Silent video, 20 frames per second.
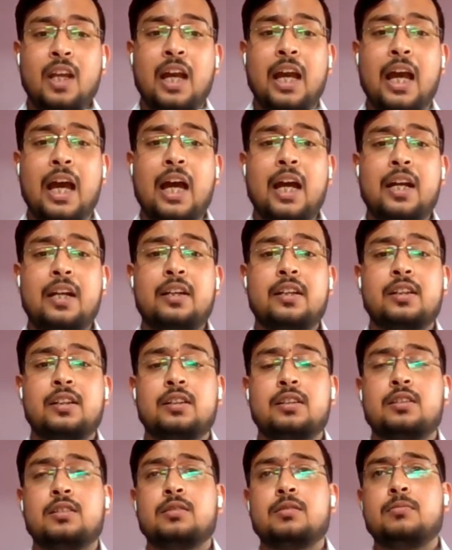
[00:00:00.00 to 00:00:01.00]
And
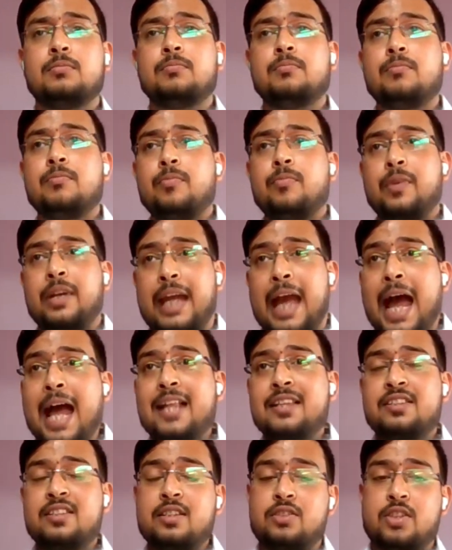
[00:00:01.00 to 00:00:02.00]

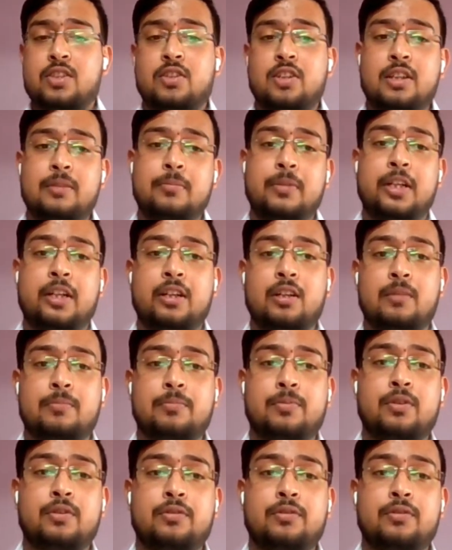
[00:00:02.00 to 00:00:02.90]
GANs are generally made up